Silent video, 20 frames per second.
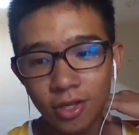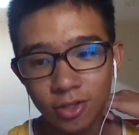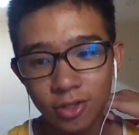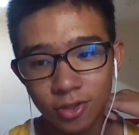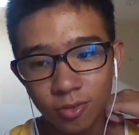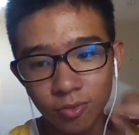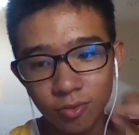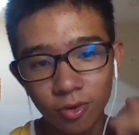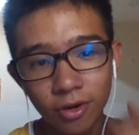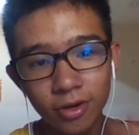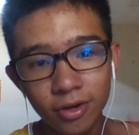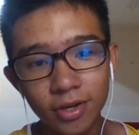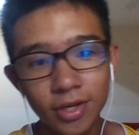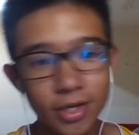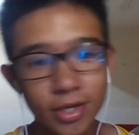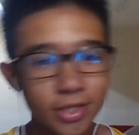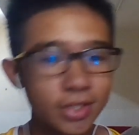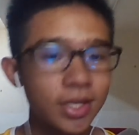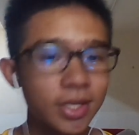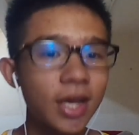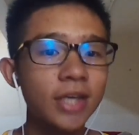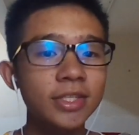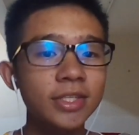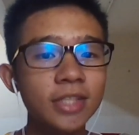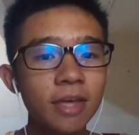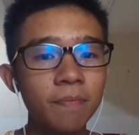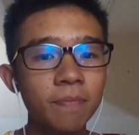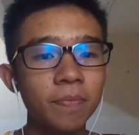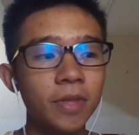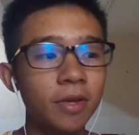work, because last
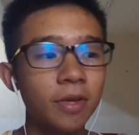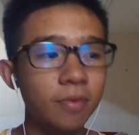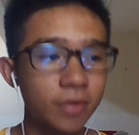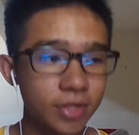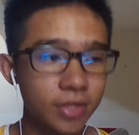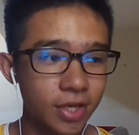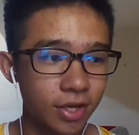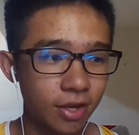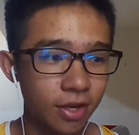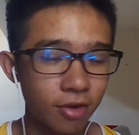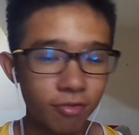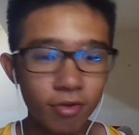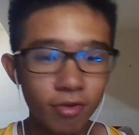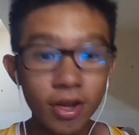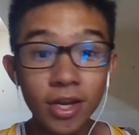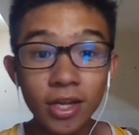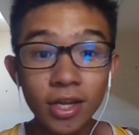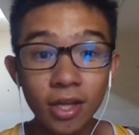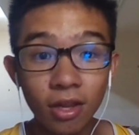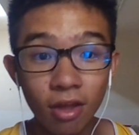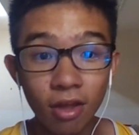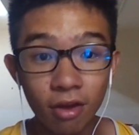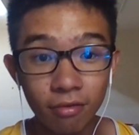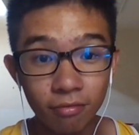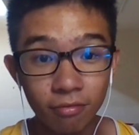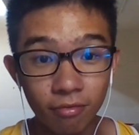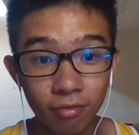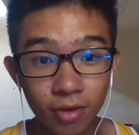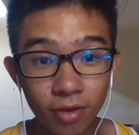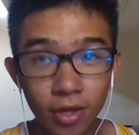time it was like it
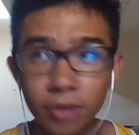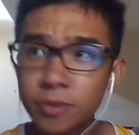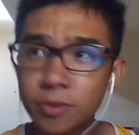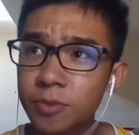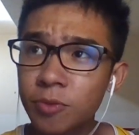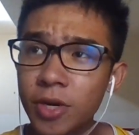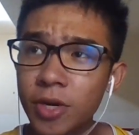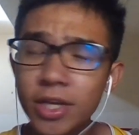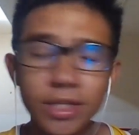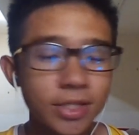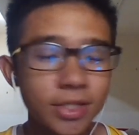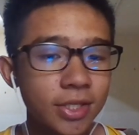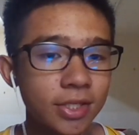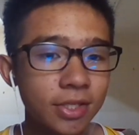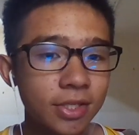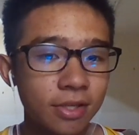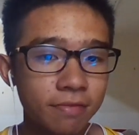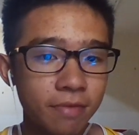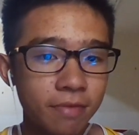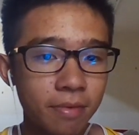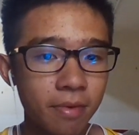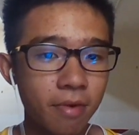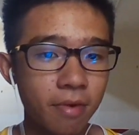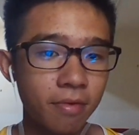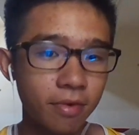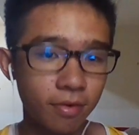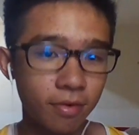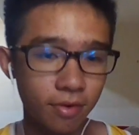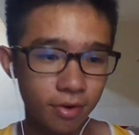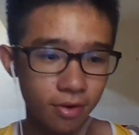was rainy season, if I'm not
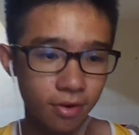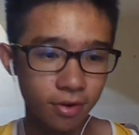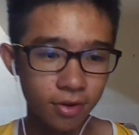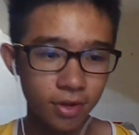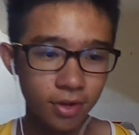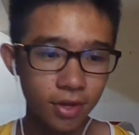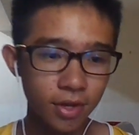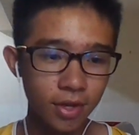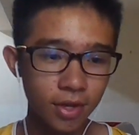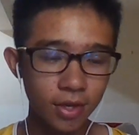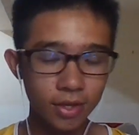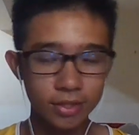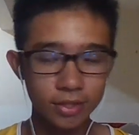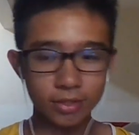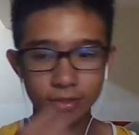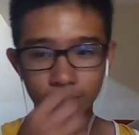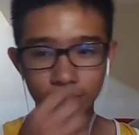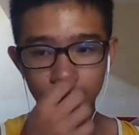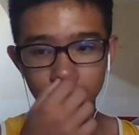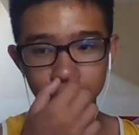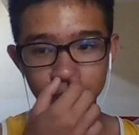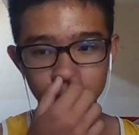wrong. So